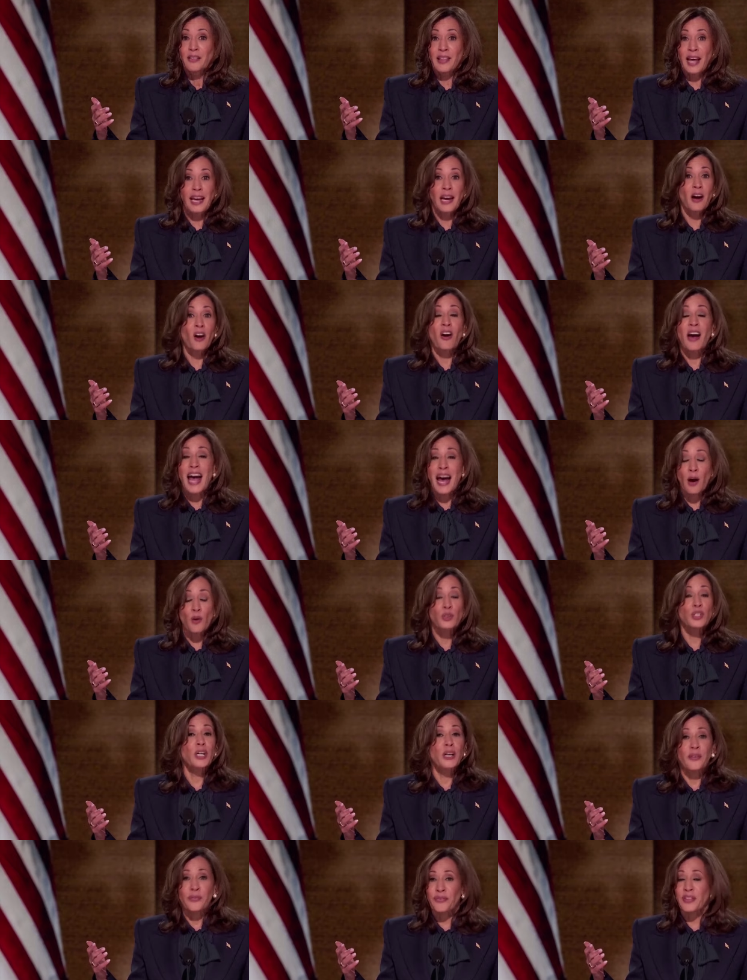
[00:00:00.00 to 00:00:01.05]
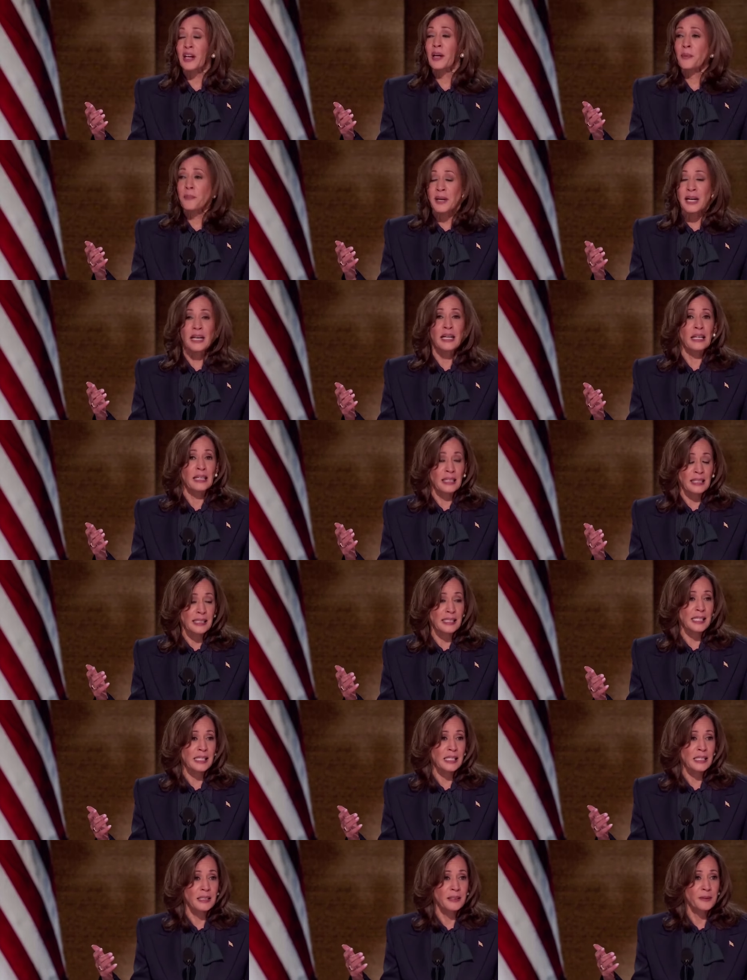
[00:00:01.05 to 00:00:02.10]
They are out of their
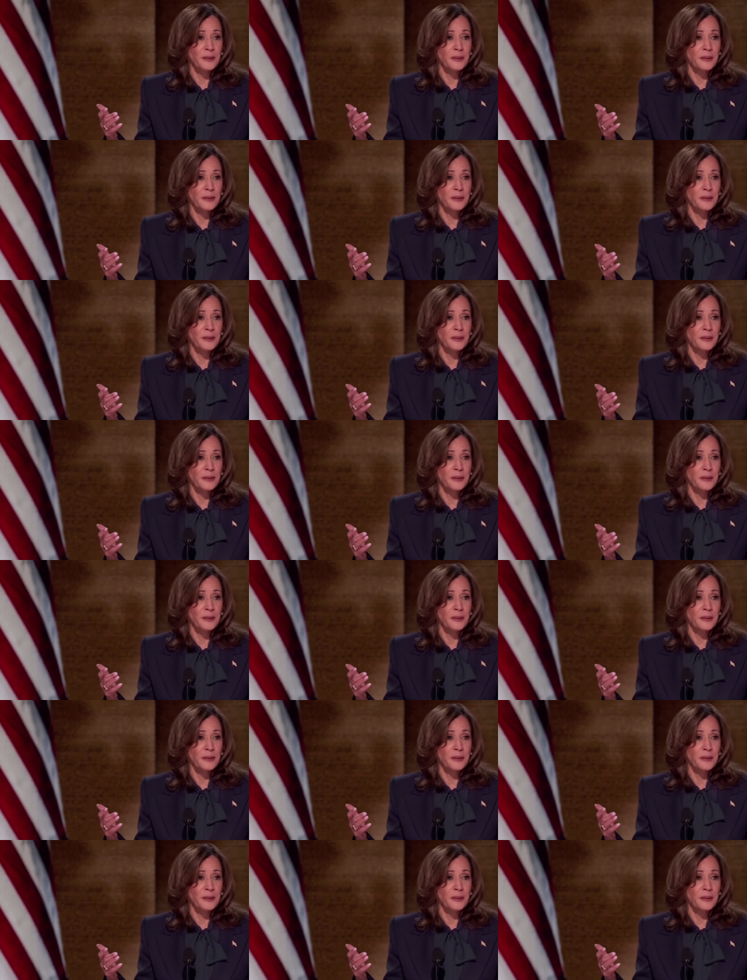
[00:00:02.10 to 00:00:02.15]
minds.